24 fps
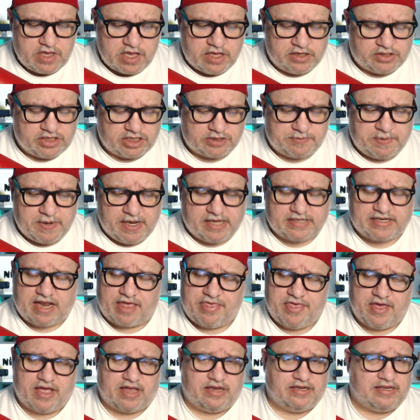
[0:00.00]
Just because I
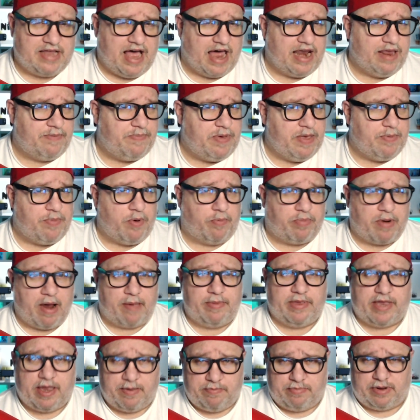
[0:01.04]
think a lot of people
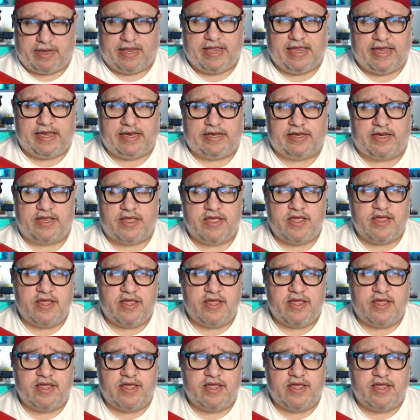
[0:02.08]
probably complained